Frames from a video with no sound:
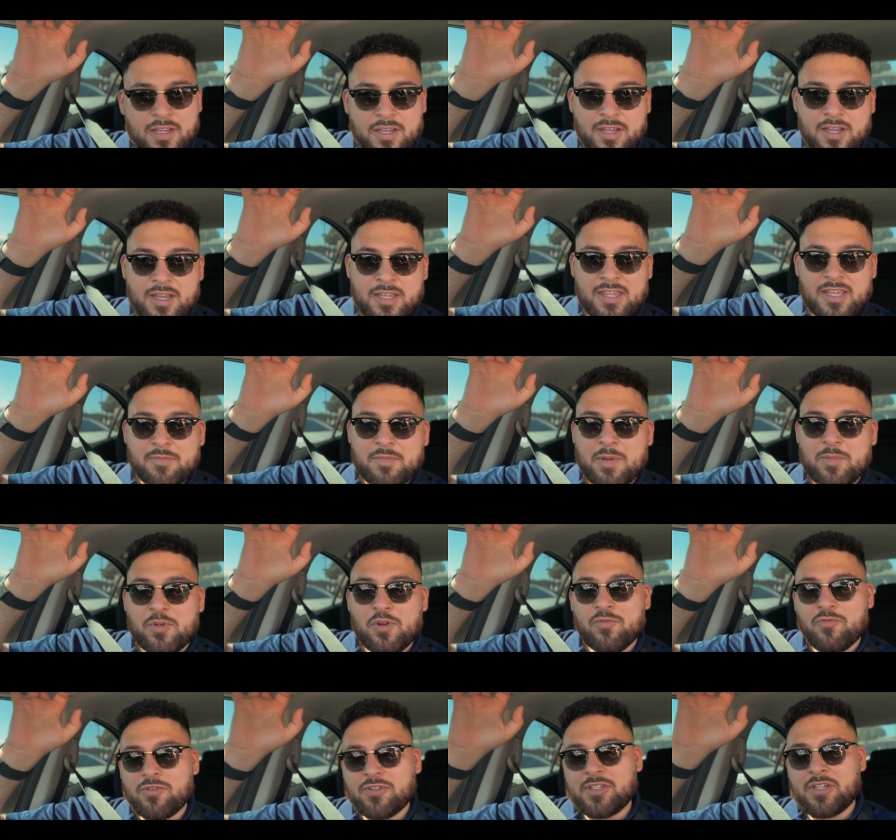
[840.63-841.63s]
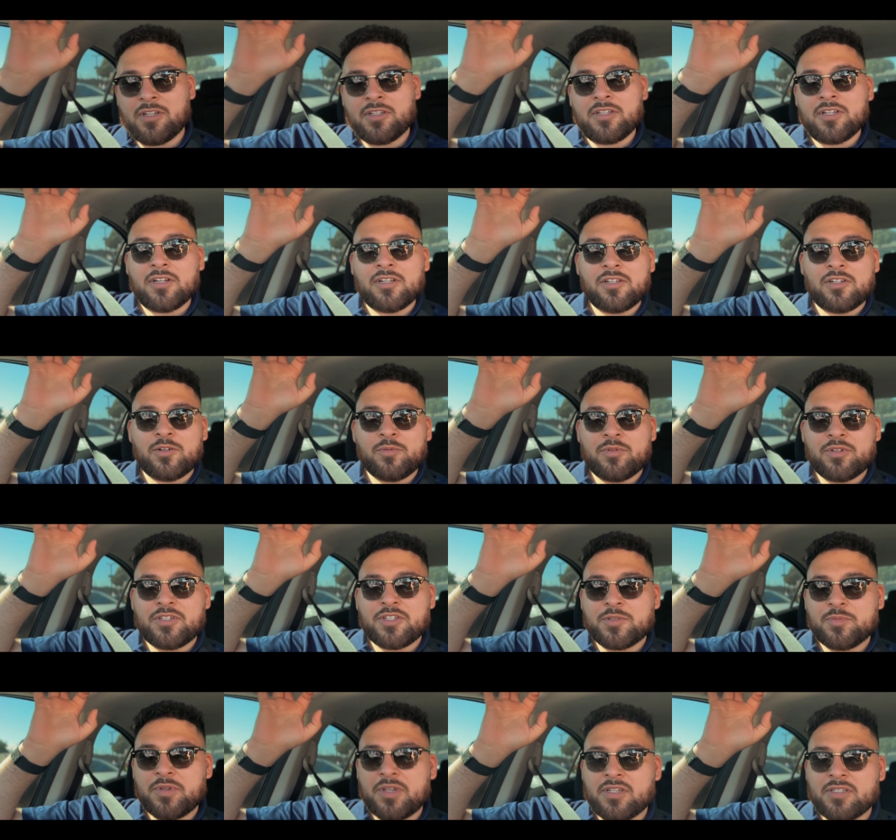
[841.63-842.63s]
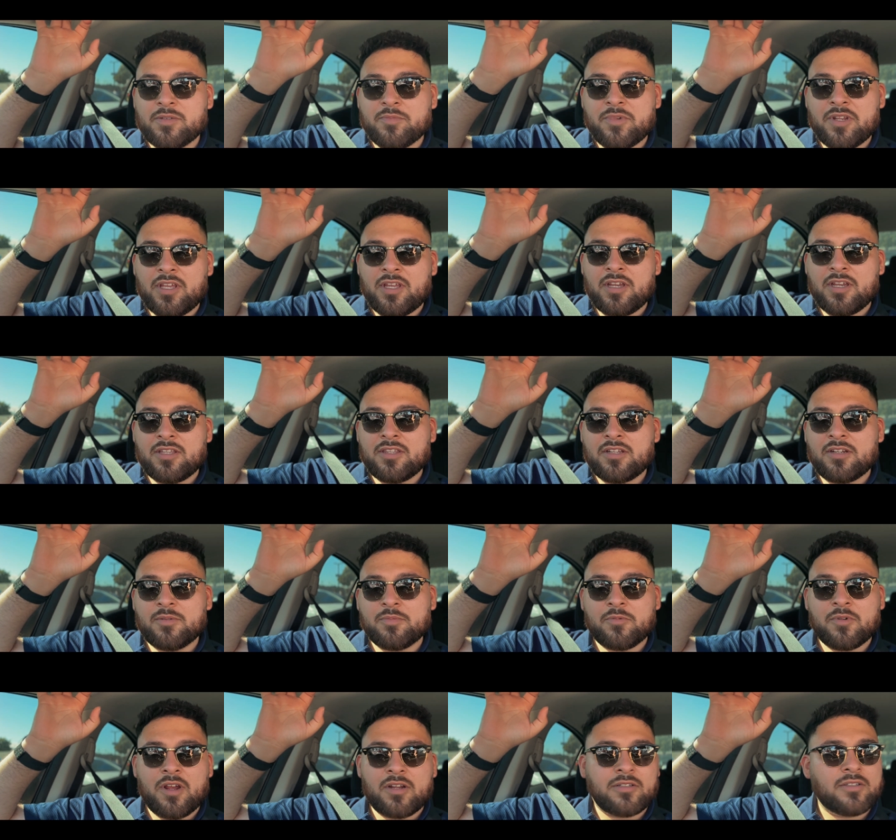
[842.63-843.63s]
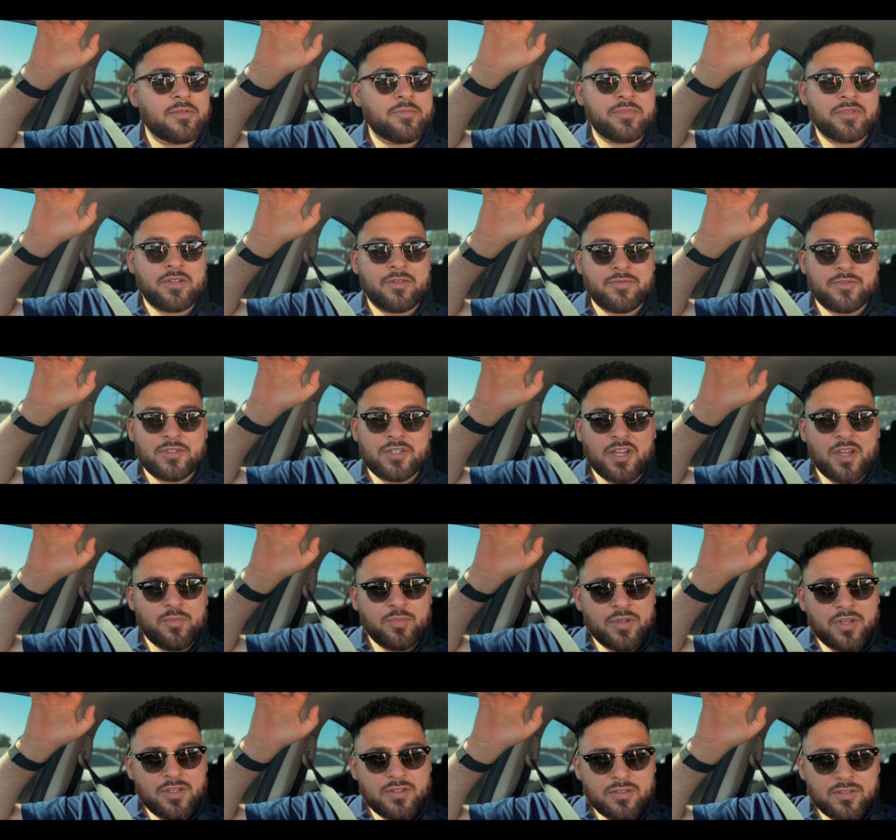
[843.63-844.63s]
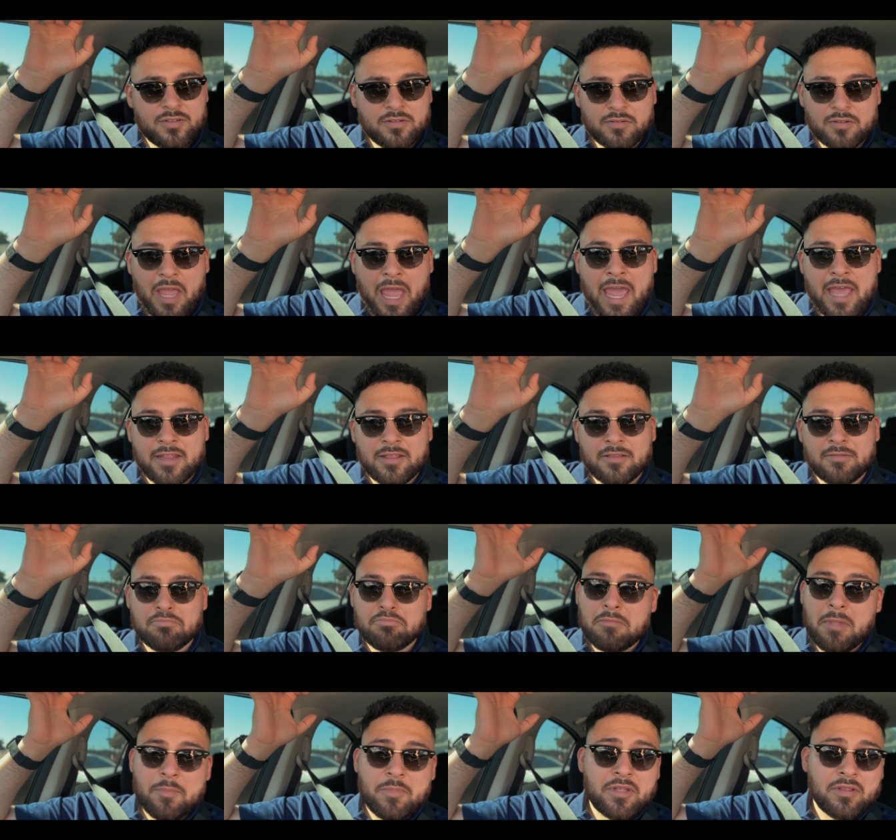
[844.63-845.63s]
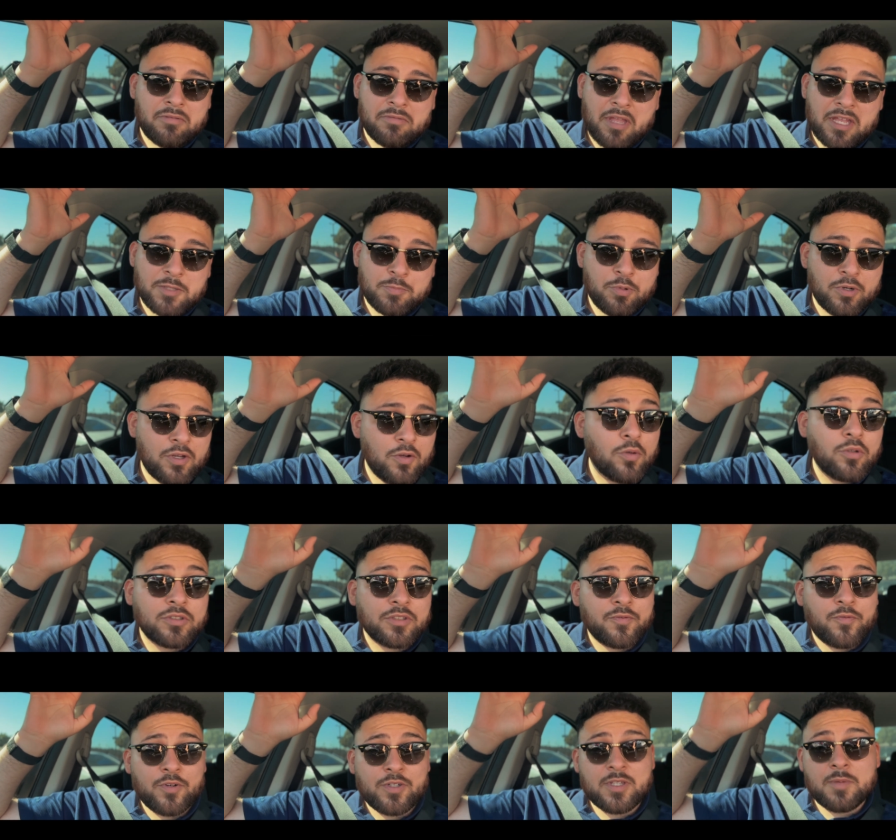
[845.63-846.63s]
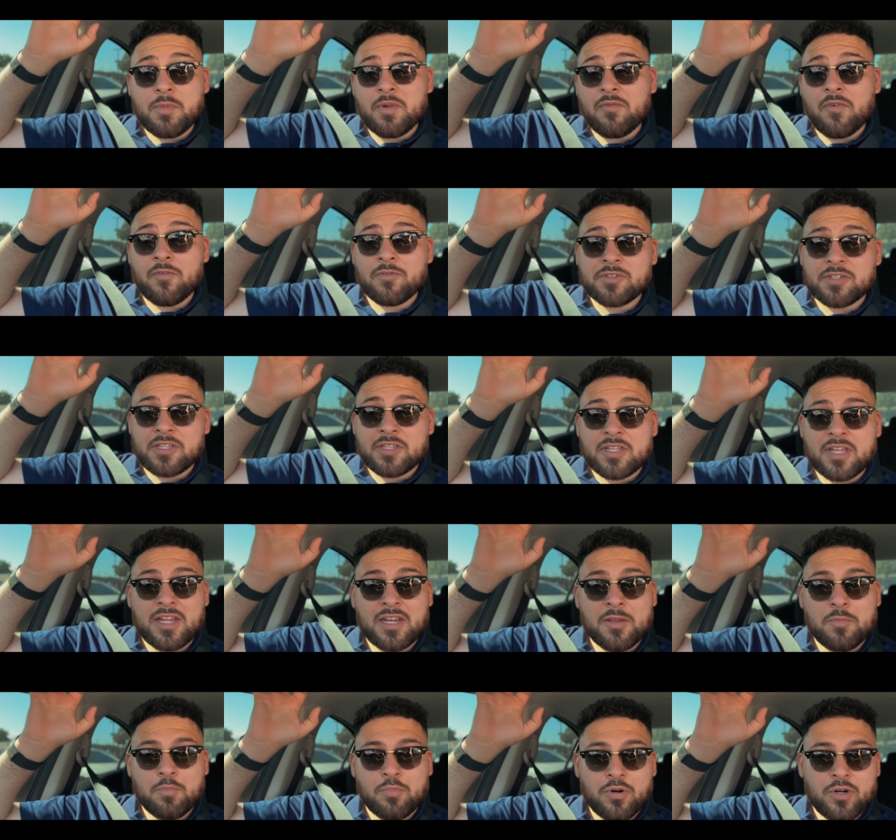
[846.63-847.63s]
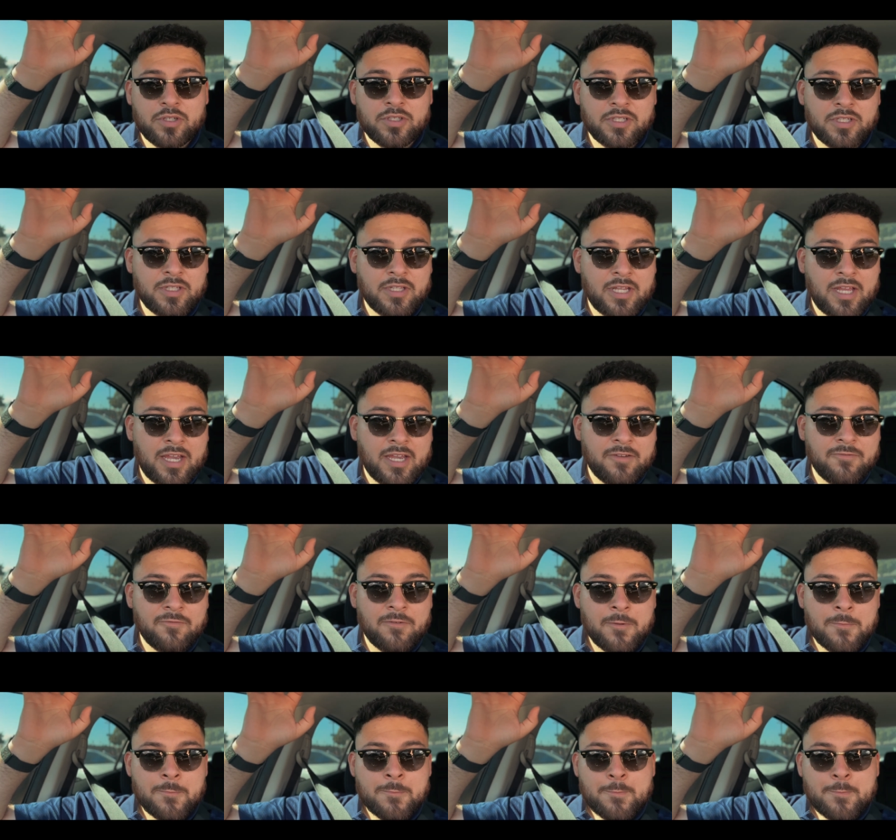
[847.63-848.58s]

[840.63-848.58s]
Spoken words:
I think I might be overselling that a little bit just because America ended up crowning themselves champions. And, that's pretty cool. It's the first time I've ever seen that in person, live.